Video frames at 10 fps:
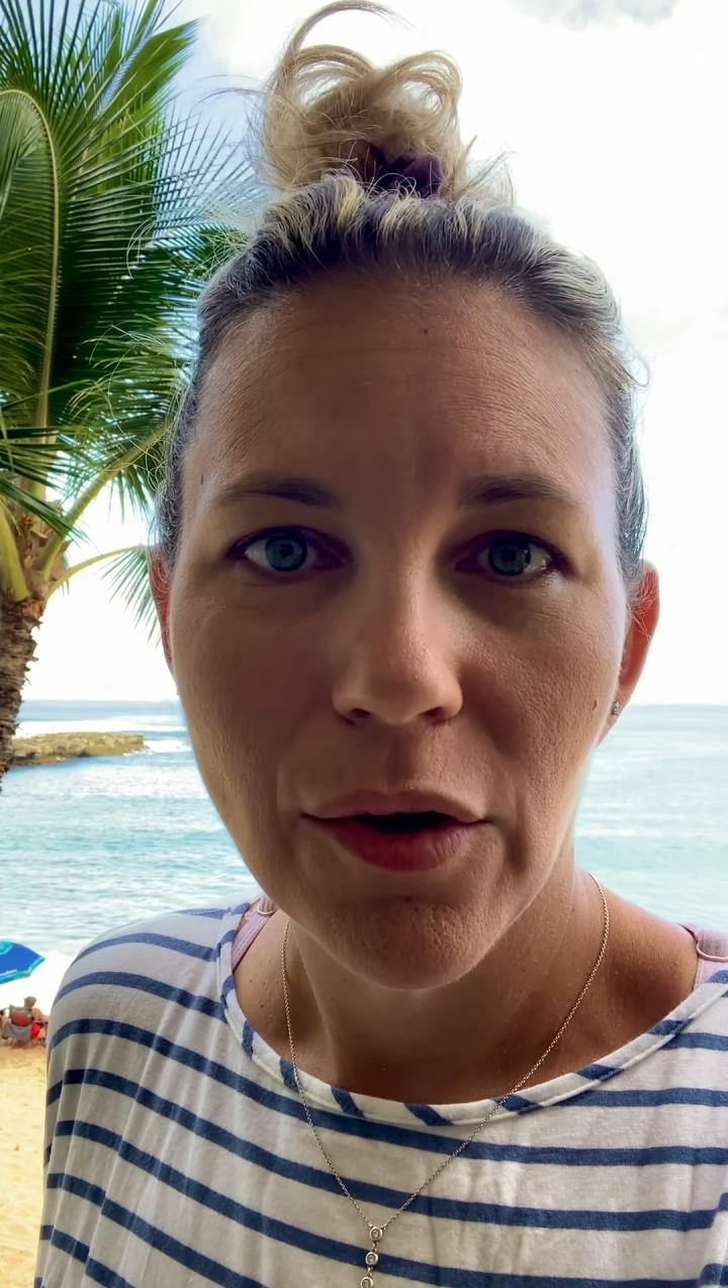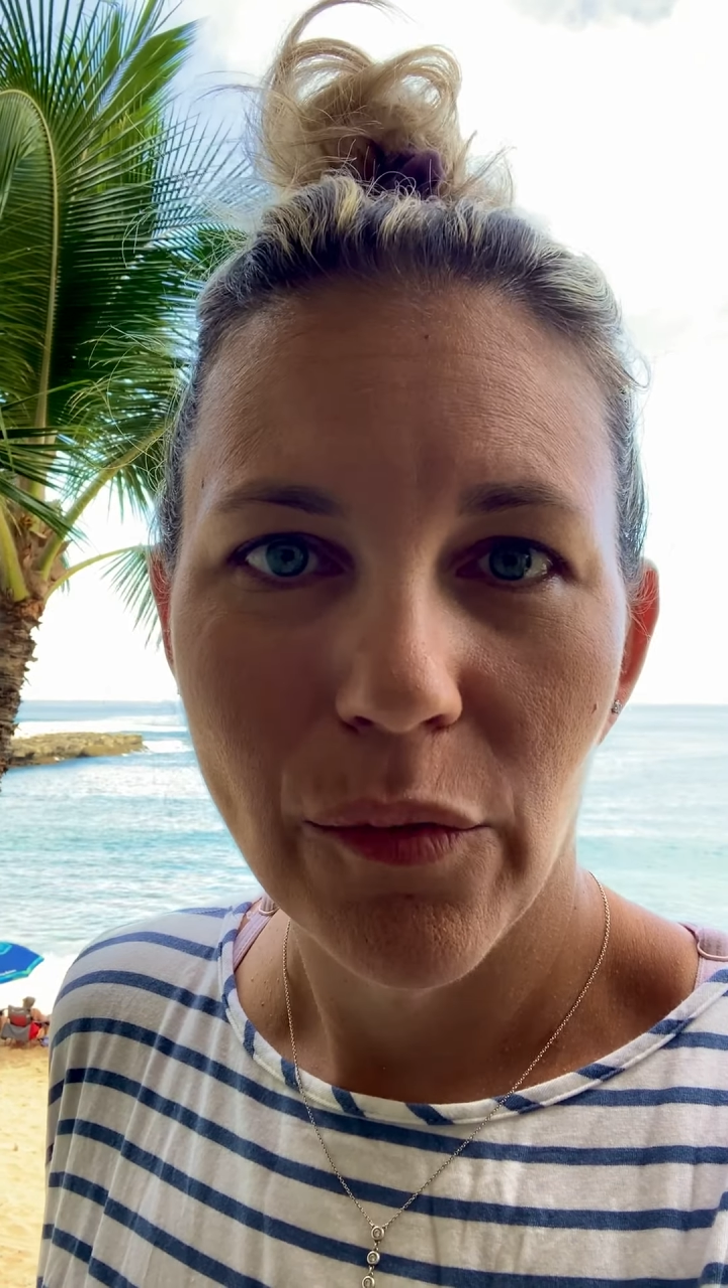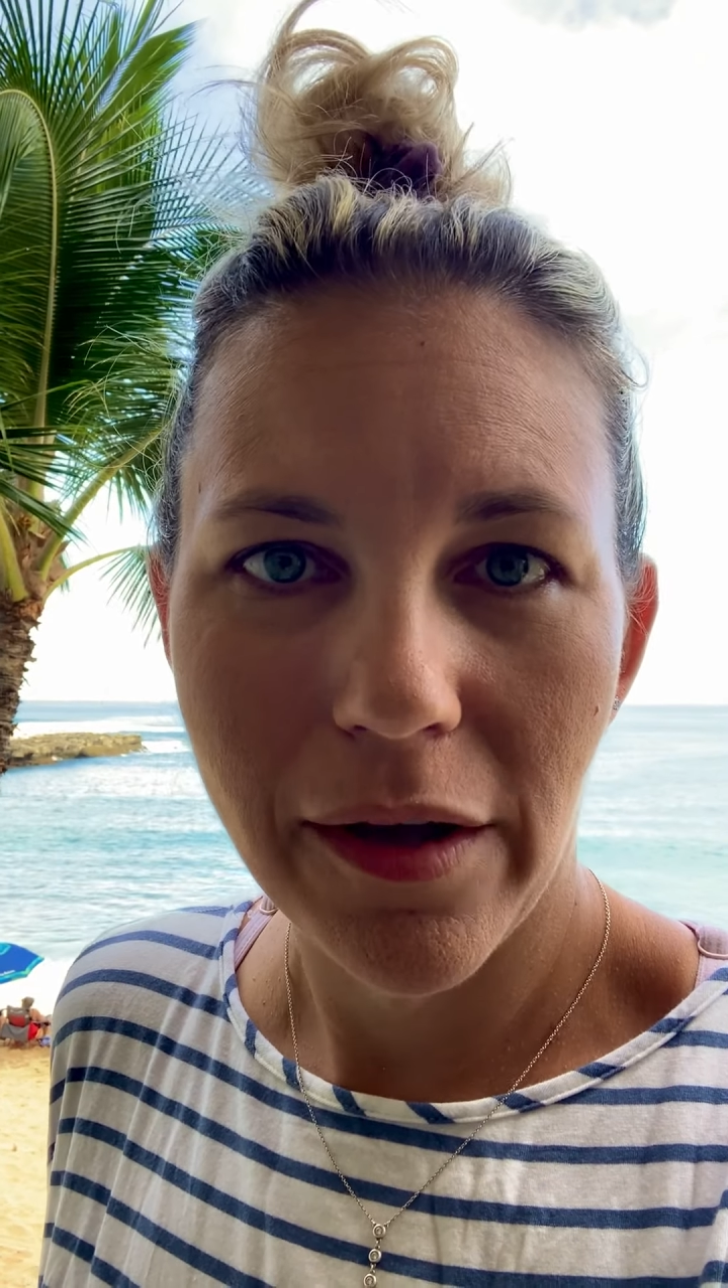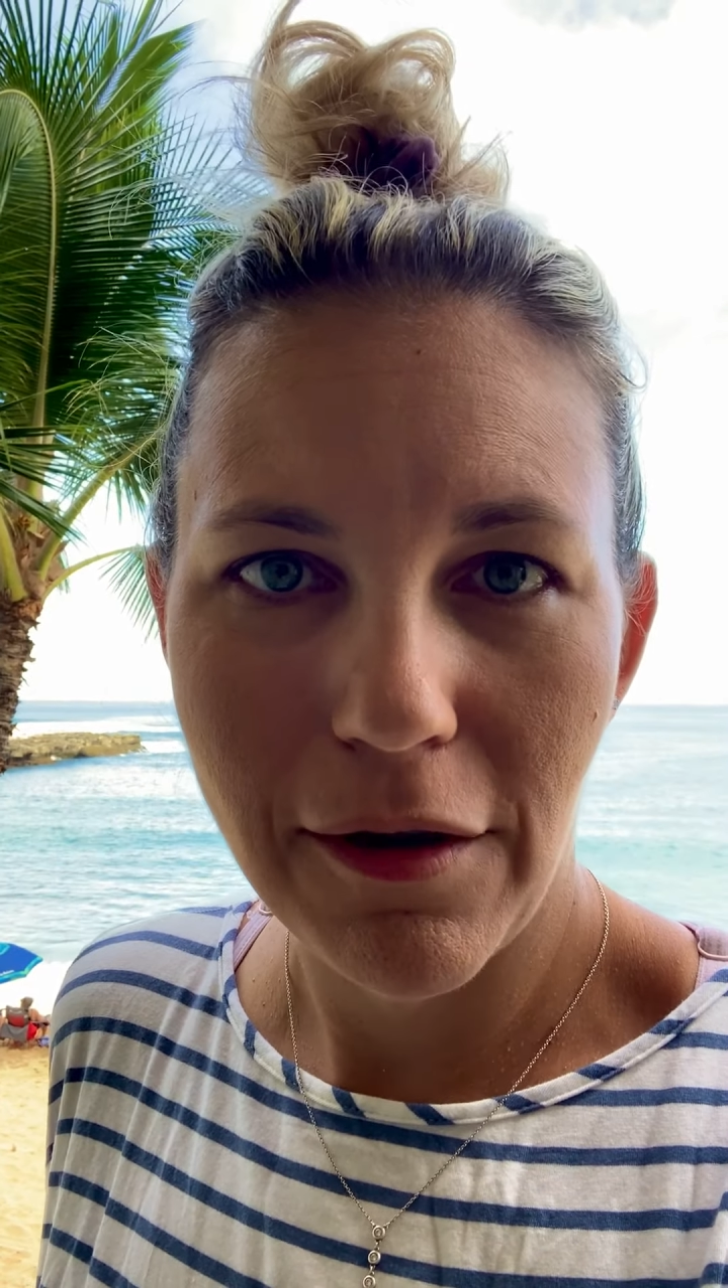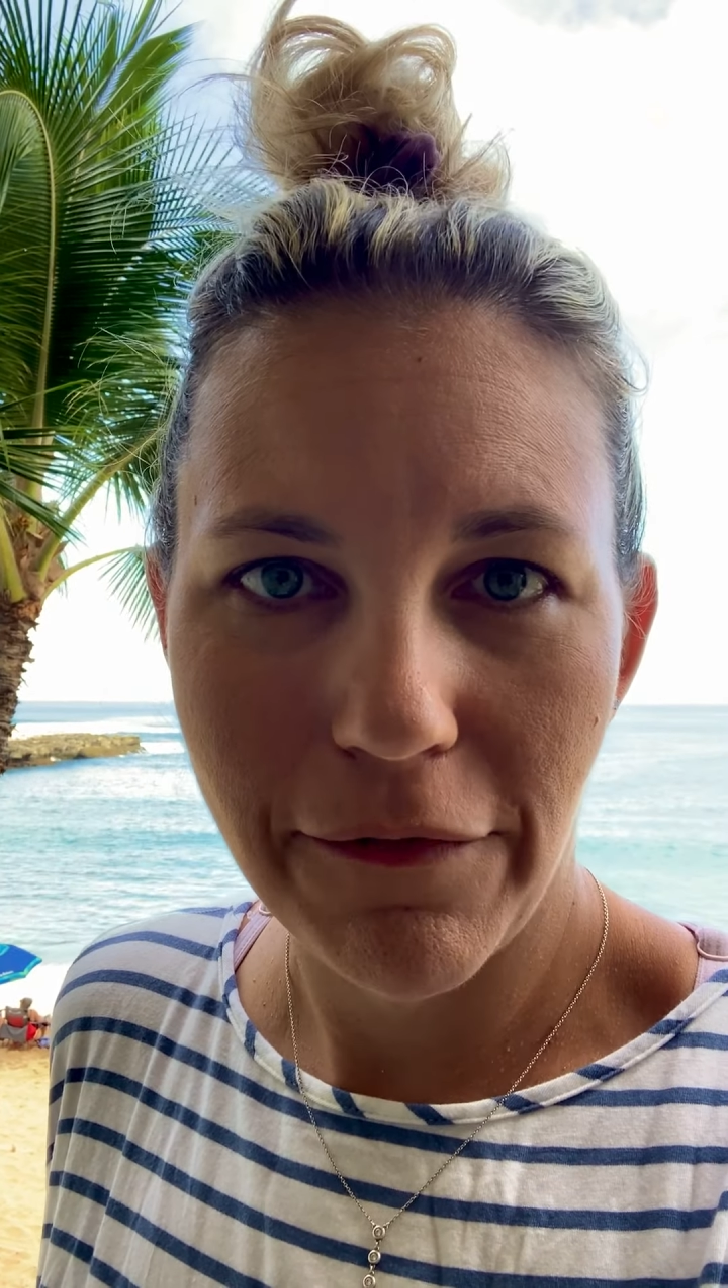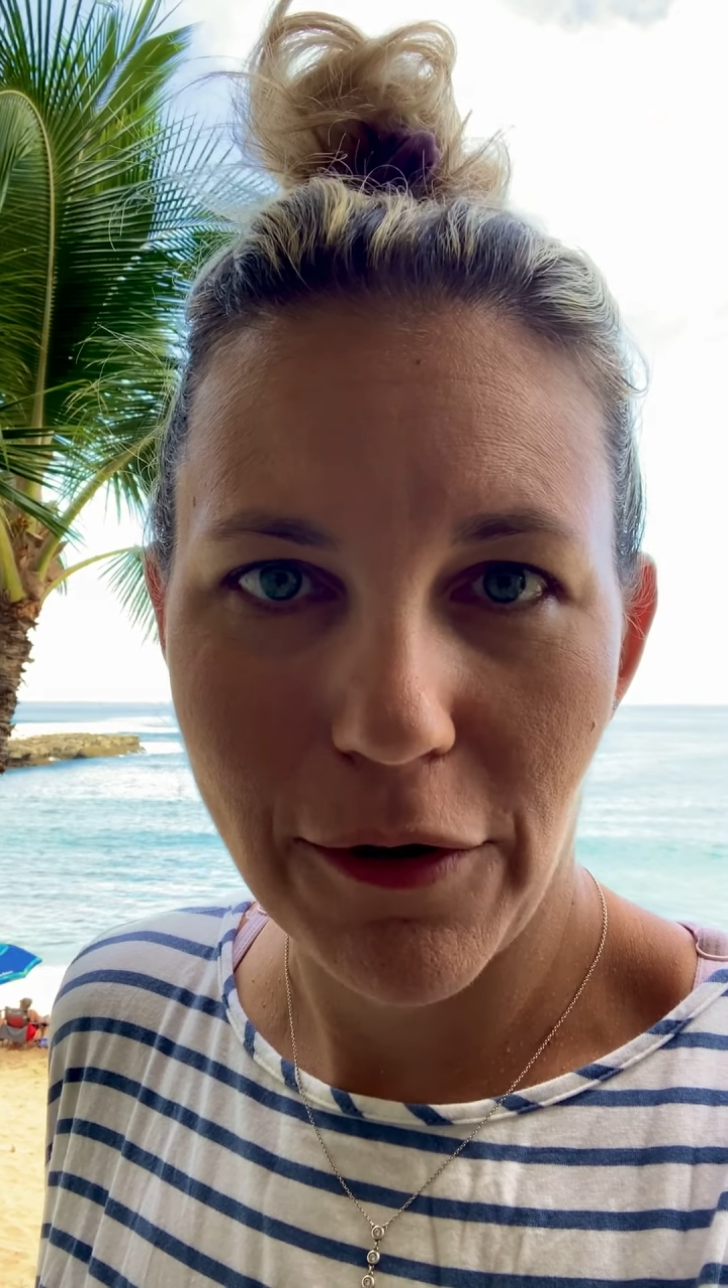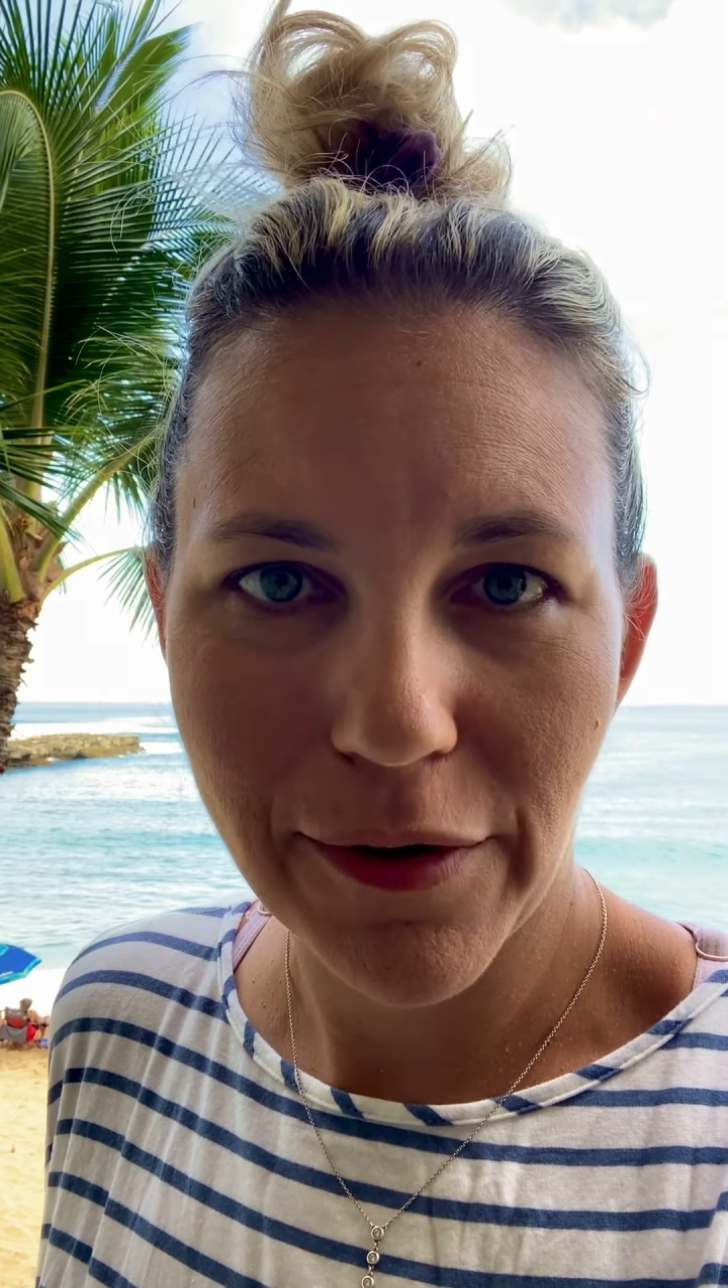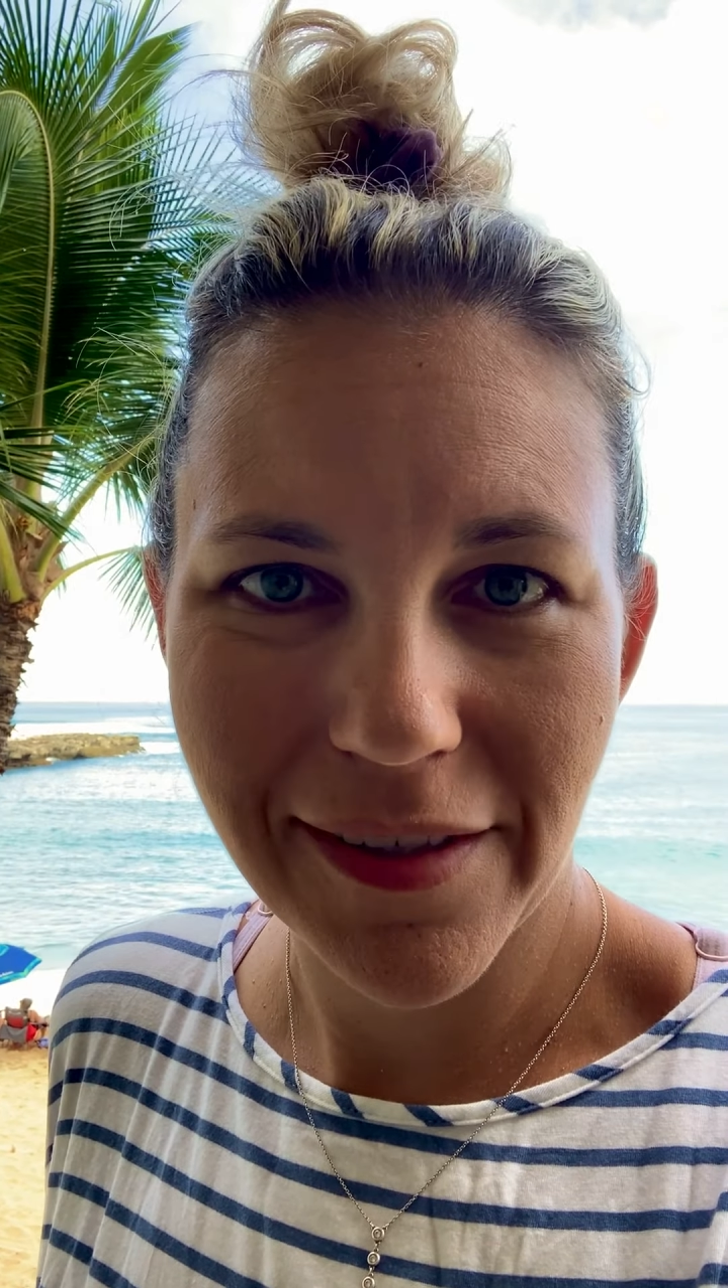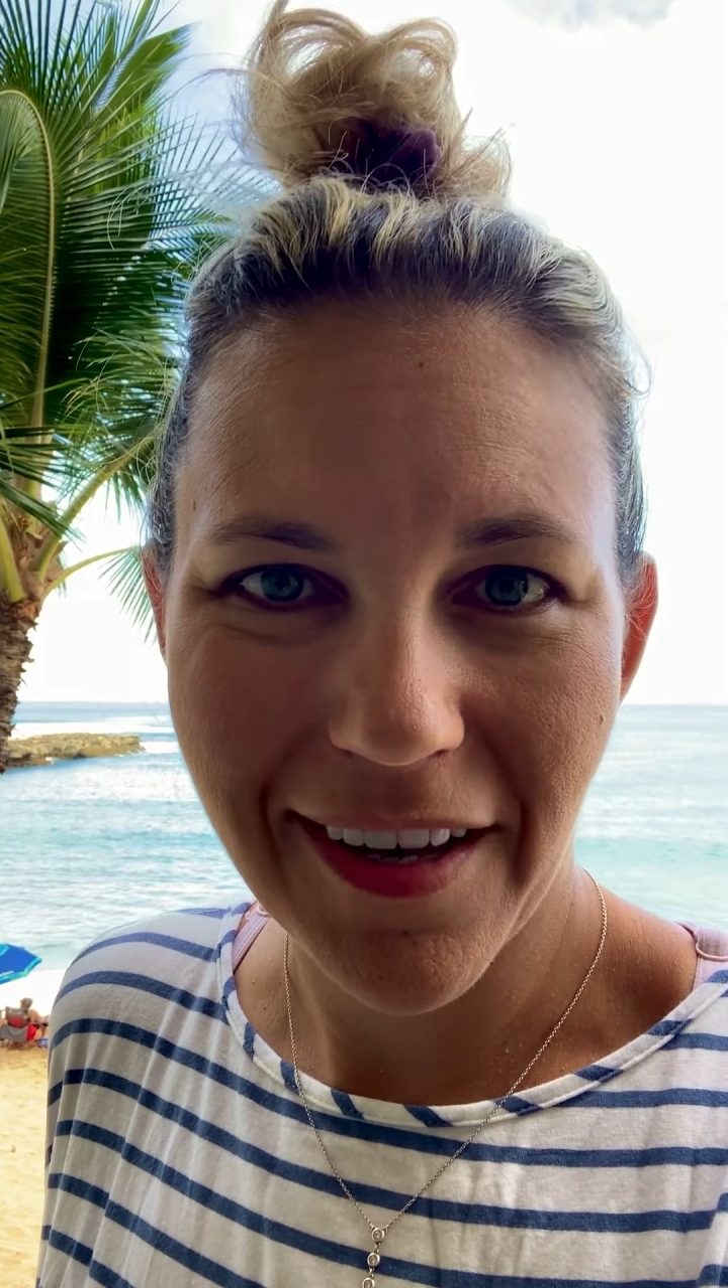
what you focus